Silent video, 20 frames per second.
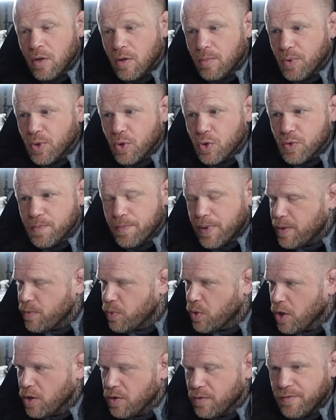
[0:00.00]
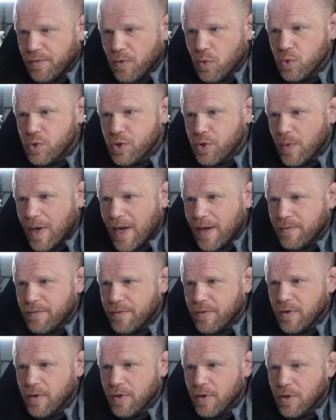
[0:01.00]
because people can't afford to
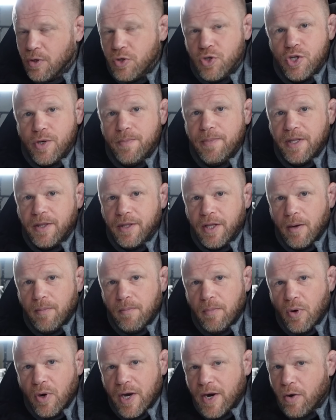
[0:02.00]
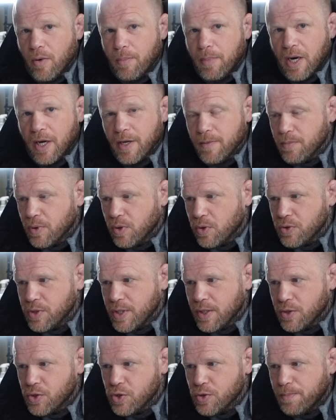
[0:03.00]
have shipping done by aeroplane because
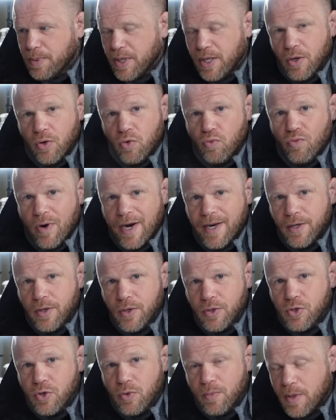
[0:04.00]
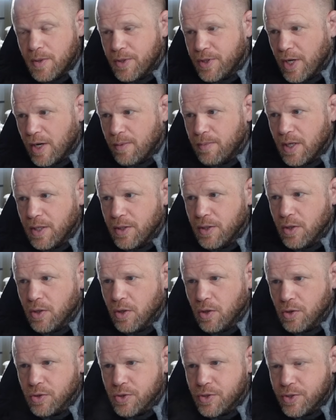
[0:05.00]
it would just be horrendous, you'll be doubling your
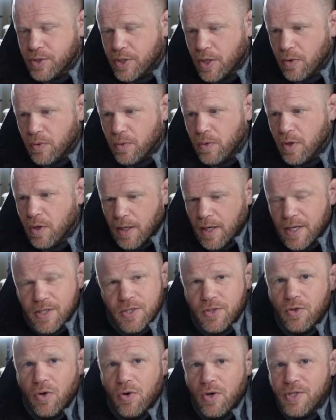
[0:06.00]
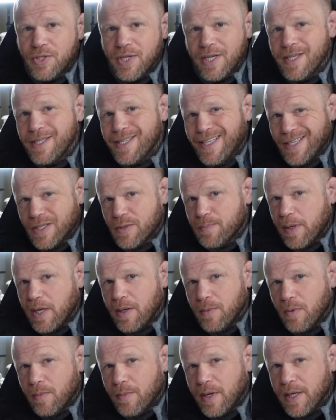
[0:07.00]
costs. So it's not as easy as
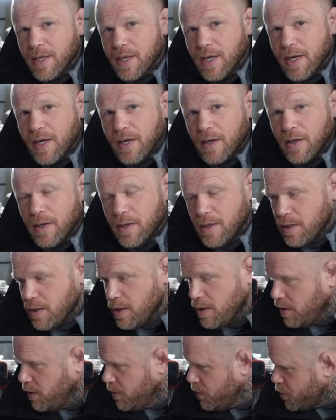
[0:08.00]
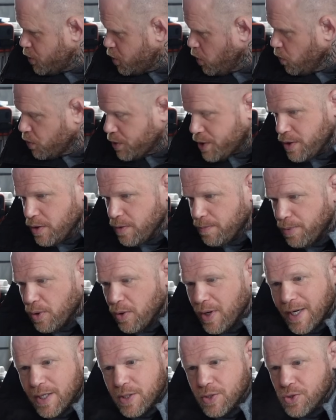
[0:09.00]
people make out, and sourcing the
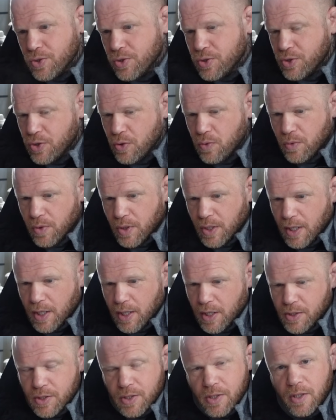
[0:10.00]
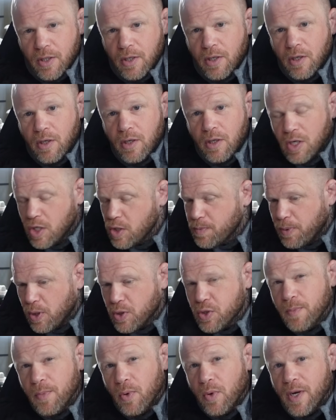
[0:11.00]
bikes to suit the kits, it's
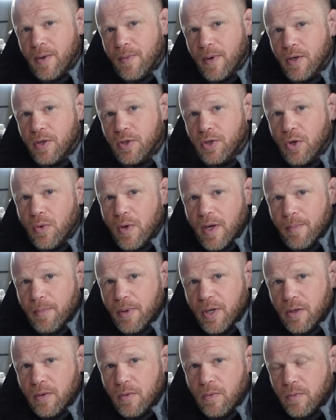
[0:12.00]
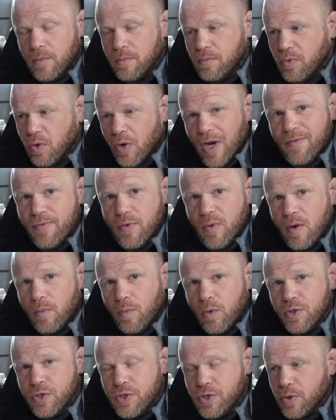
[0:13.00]
possible anyone can do it, but not everyone
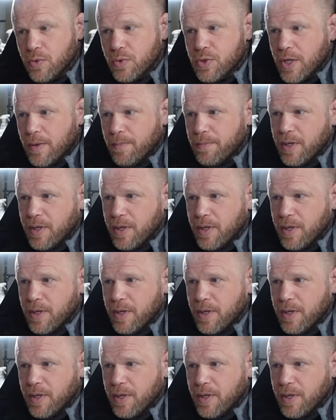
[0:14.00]
wants to. Some